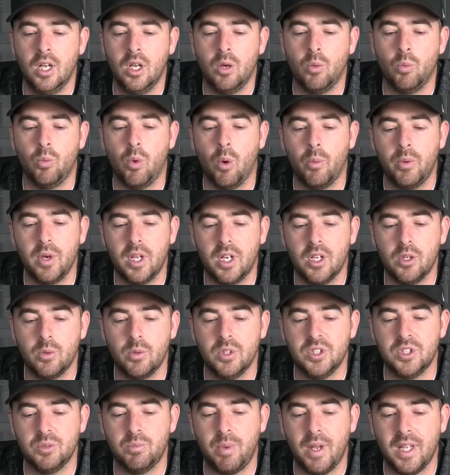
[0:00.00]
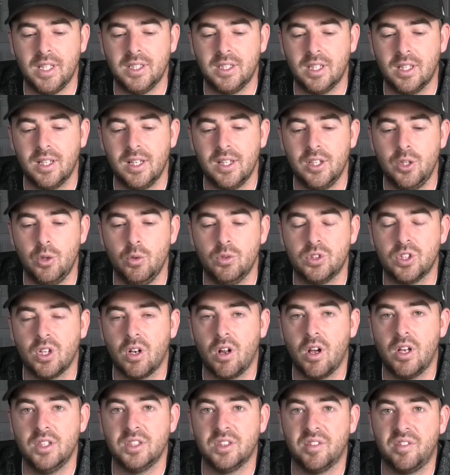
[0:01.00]
What we're going to do is basically
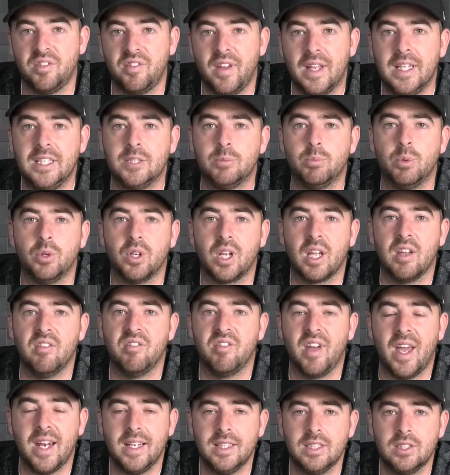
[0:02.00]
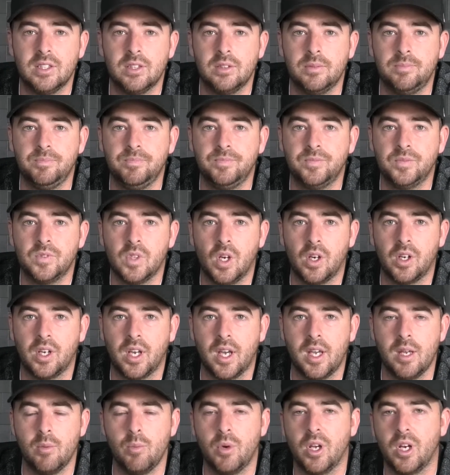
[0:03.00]
utilize a Facebook event,
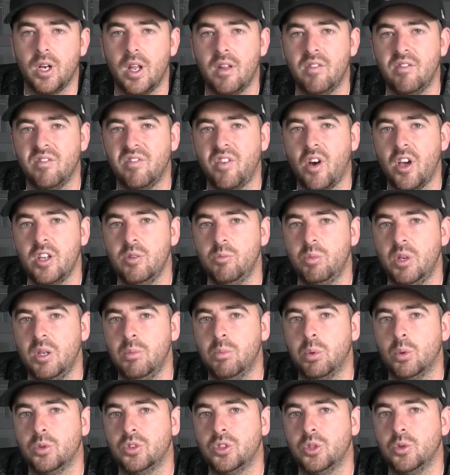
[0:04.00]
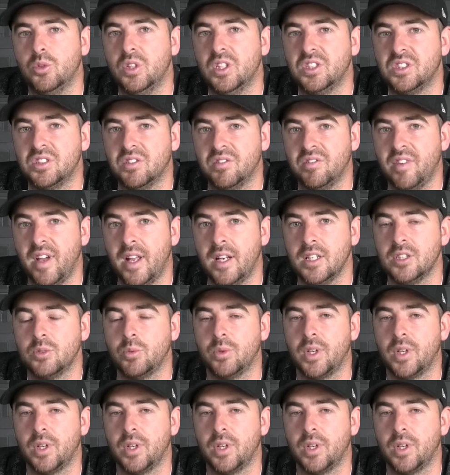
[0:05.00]
okay, and we're going to invite people to this event.